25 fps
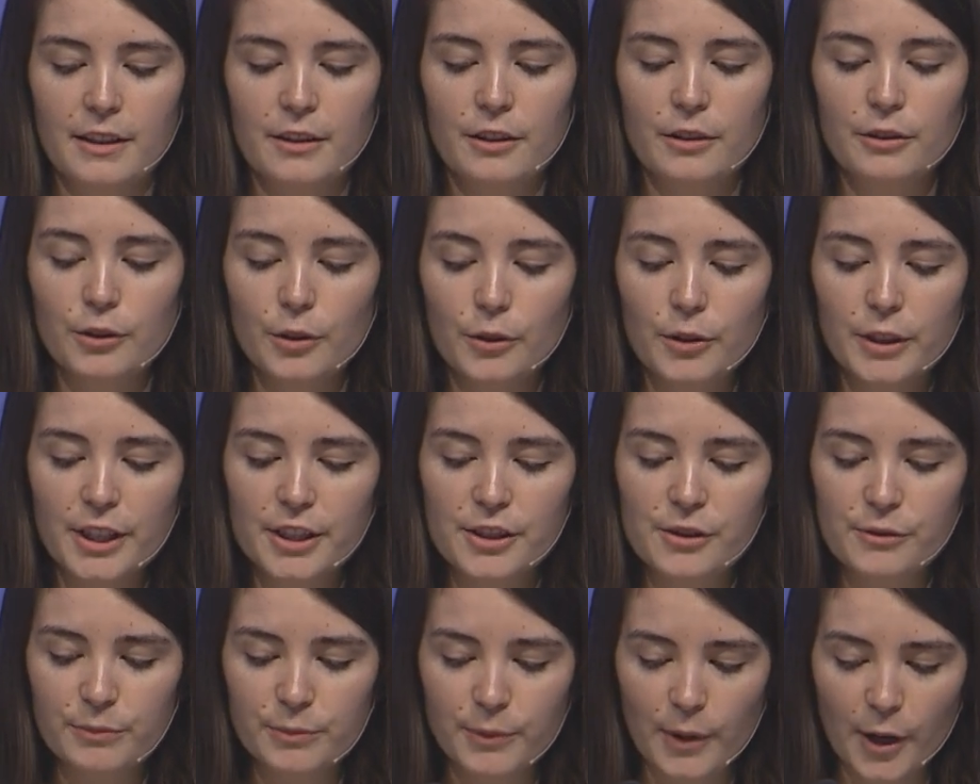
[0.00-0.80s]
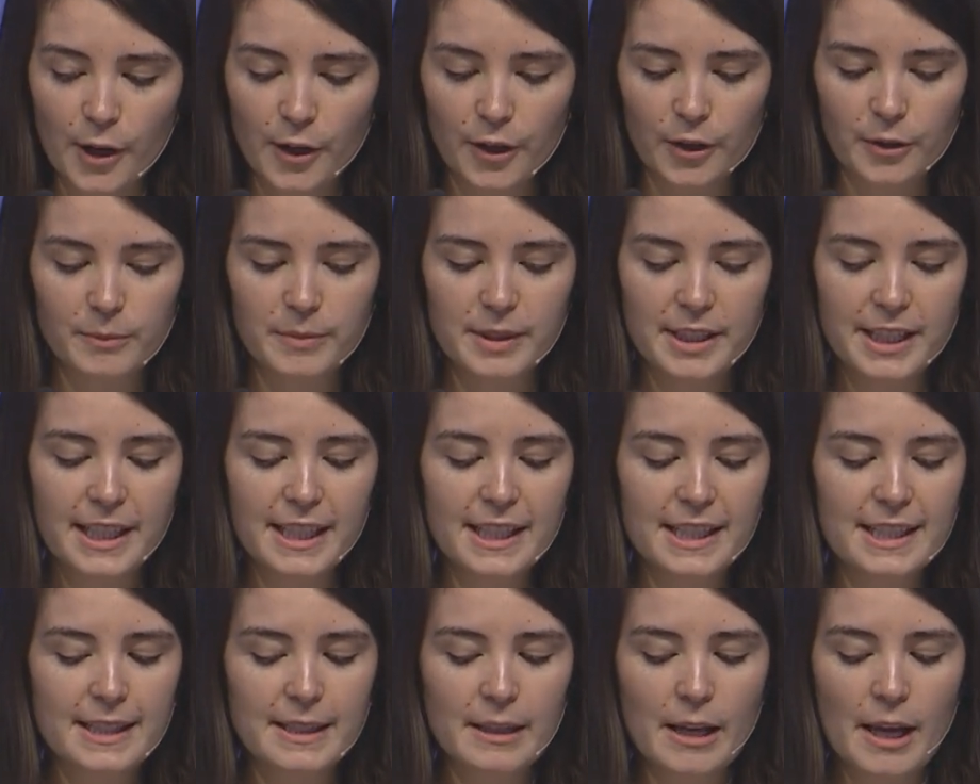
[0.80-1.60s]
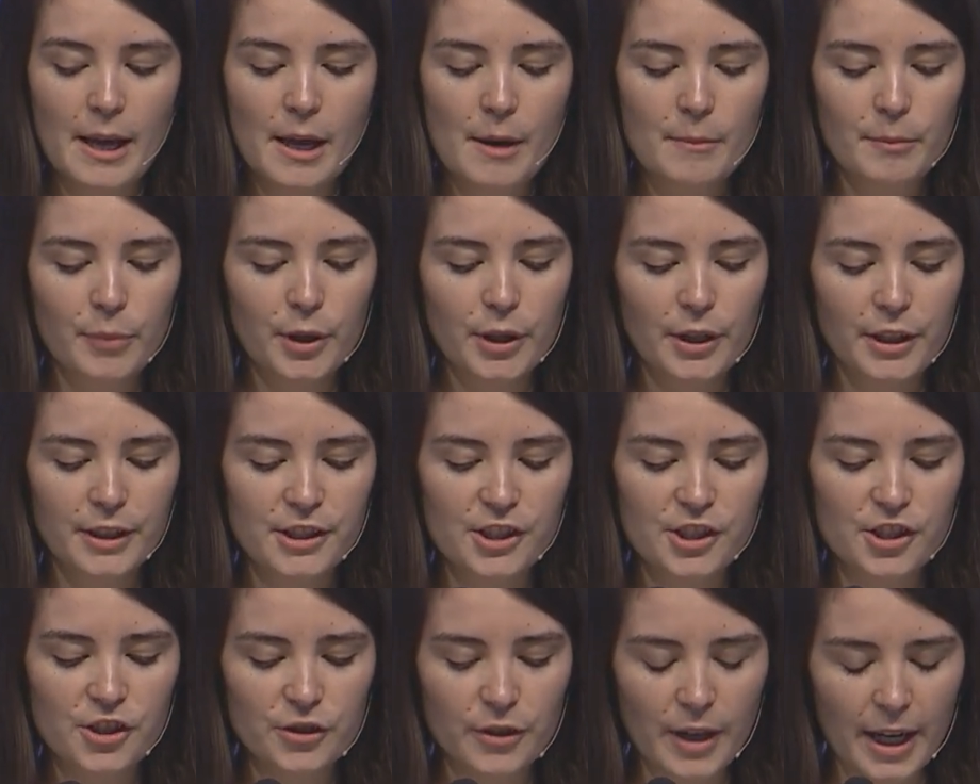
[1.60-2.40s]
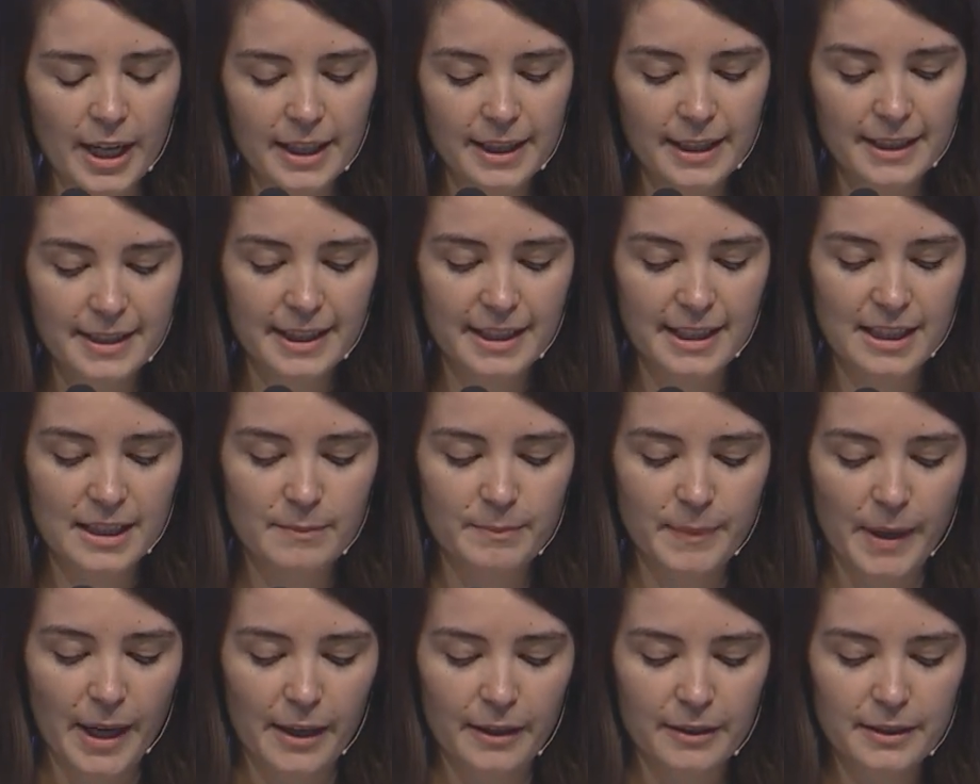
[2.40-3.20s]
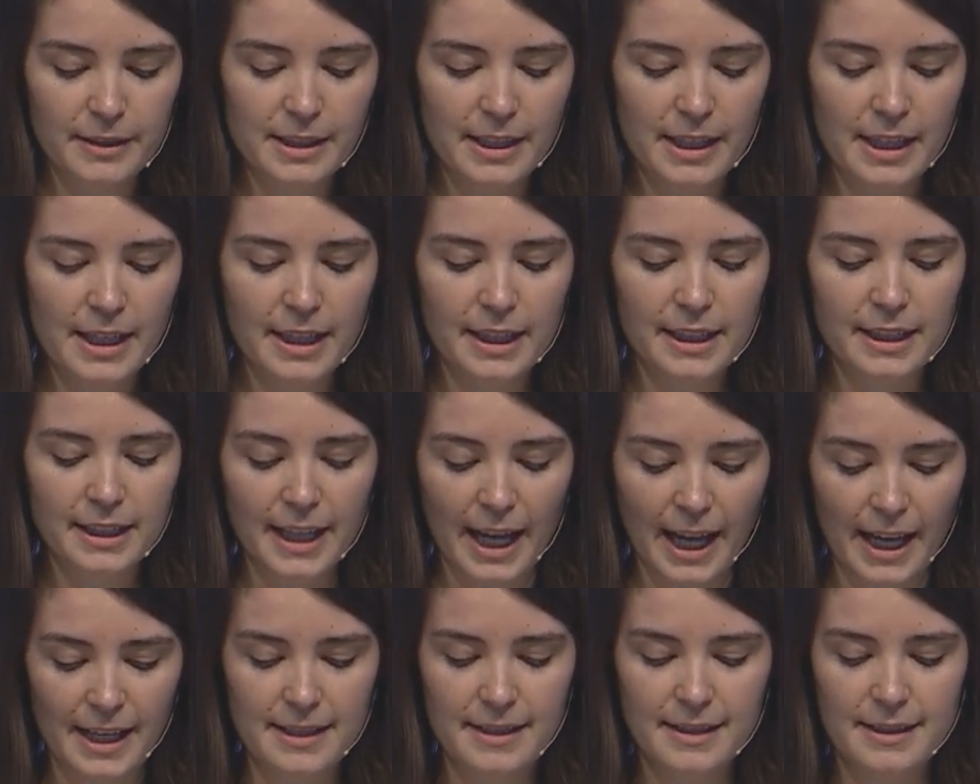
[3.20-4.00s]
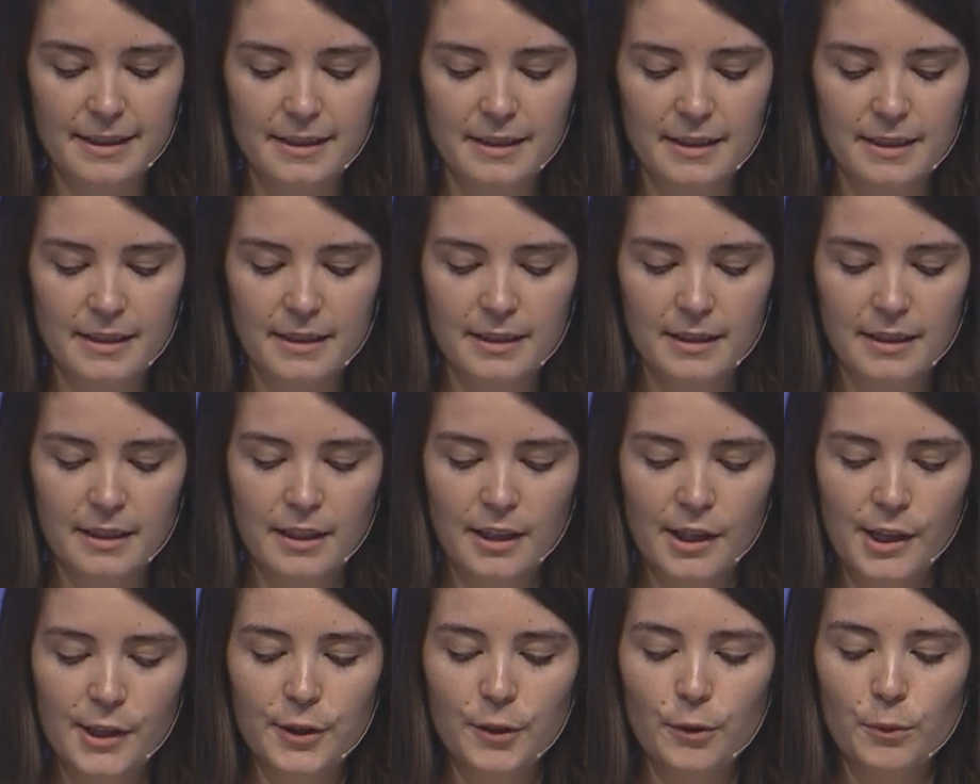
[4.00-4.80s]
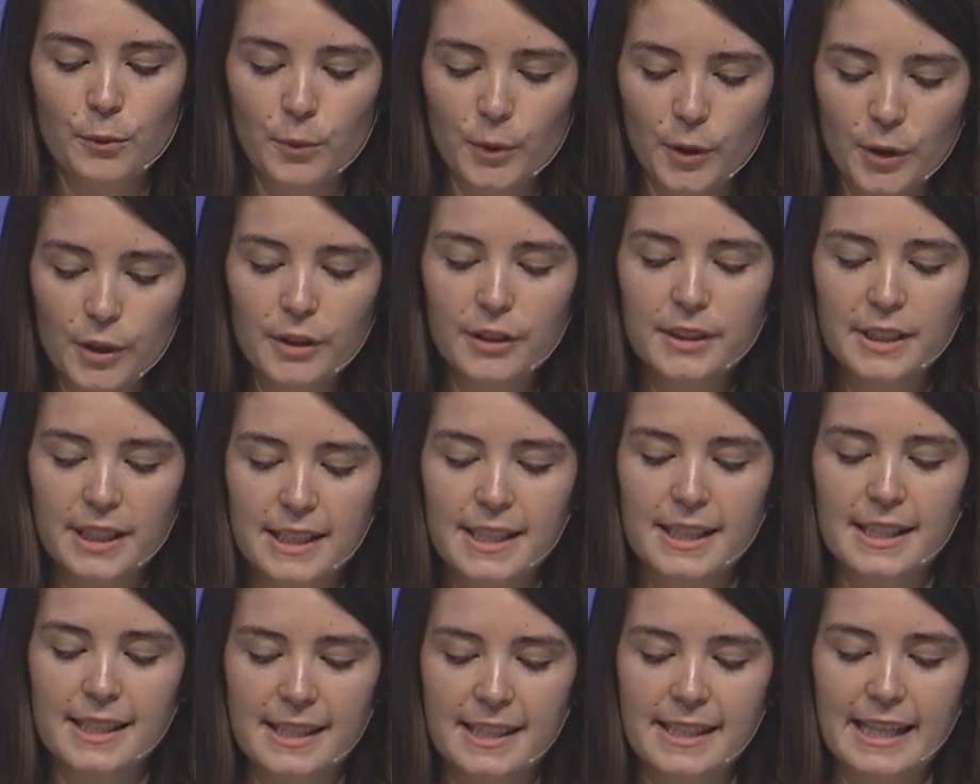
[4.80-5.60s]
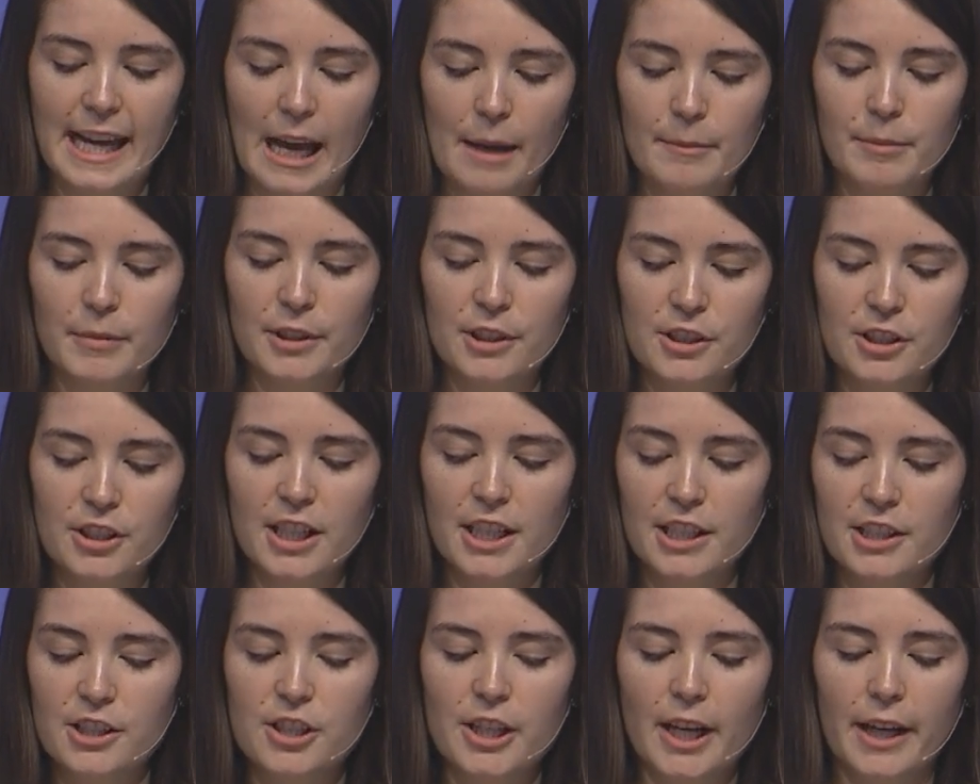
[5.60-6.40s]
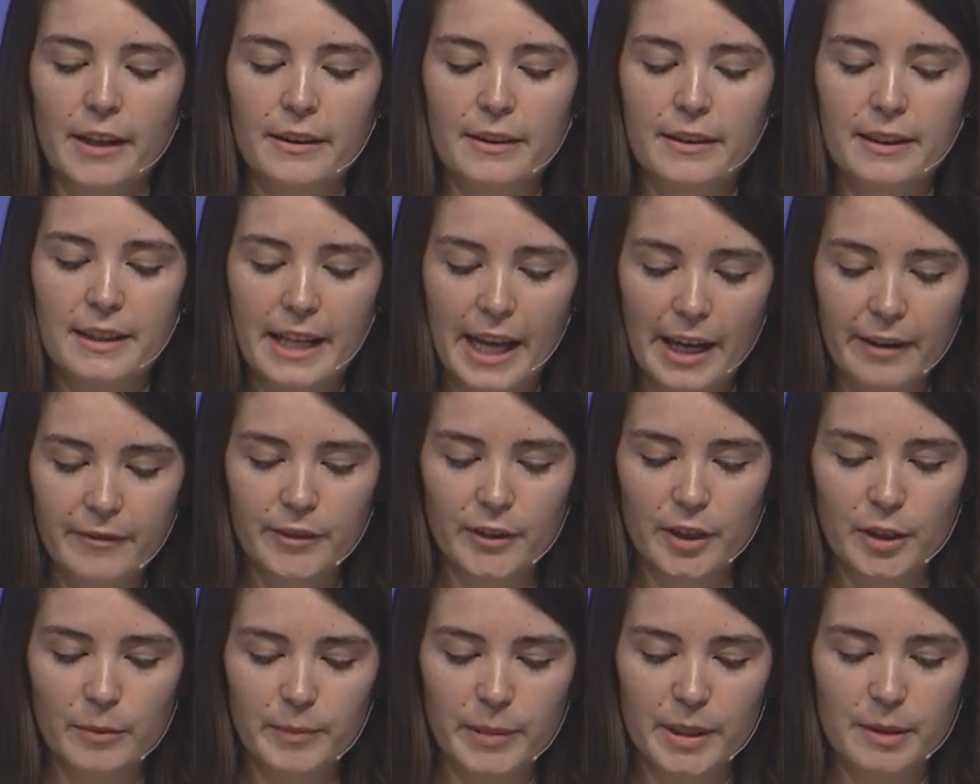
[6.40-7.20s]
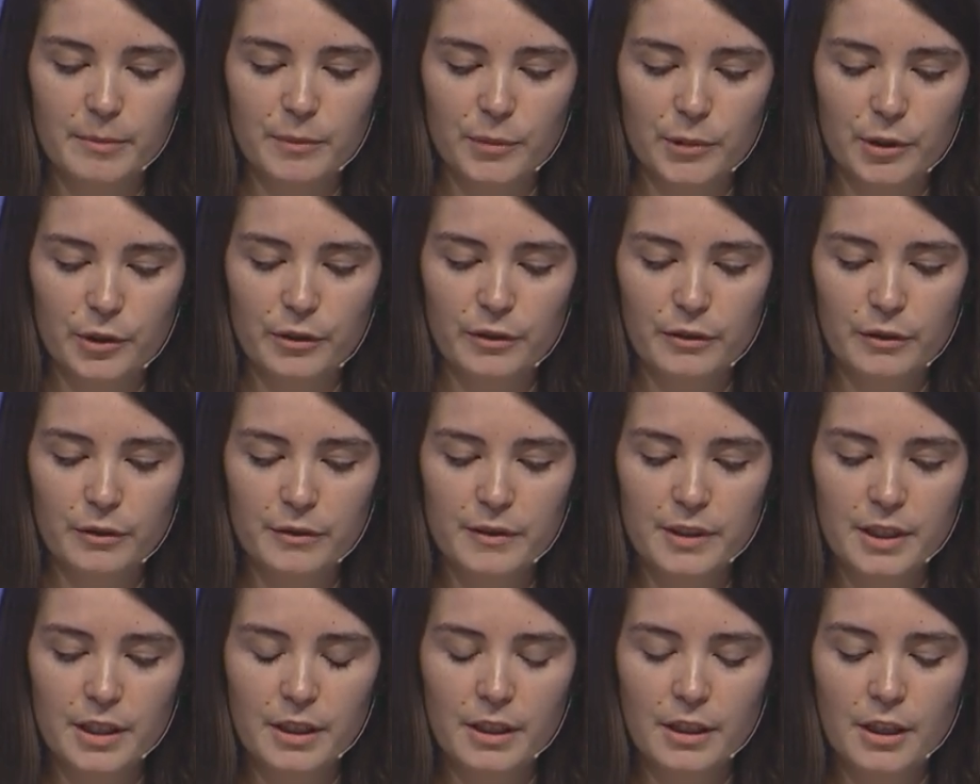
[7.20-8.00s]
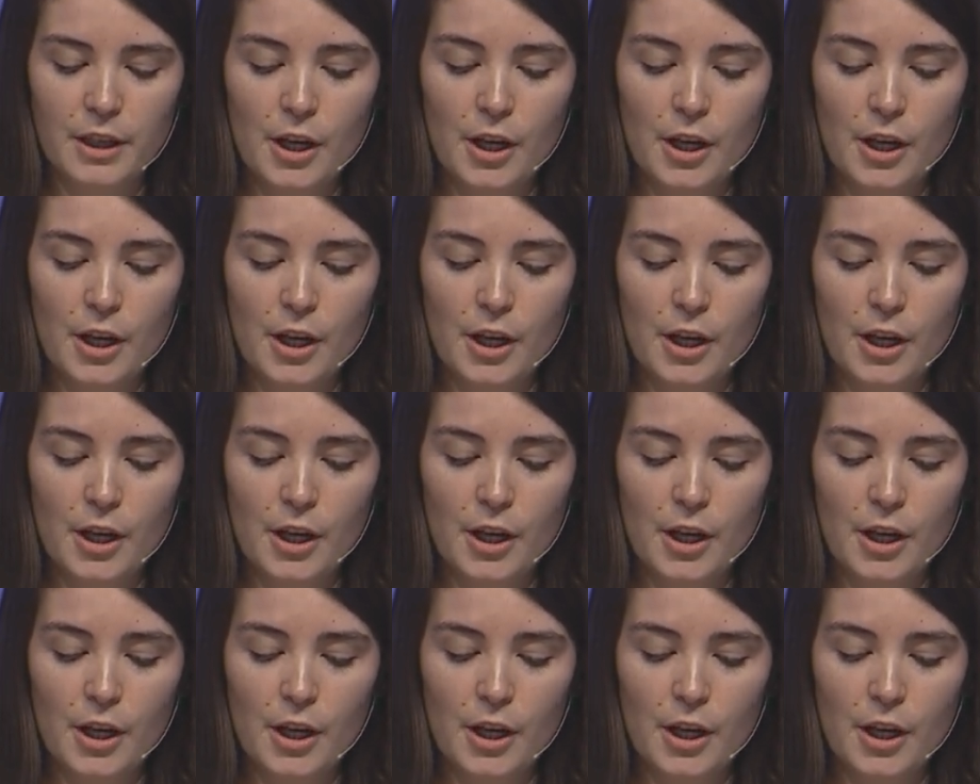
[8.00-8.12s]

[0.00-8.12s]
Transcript: The Lord is robed, he has put on strength as his belt. Yes, the world is established, it shall never be moved.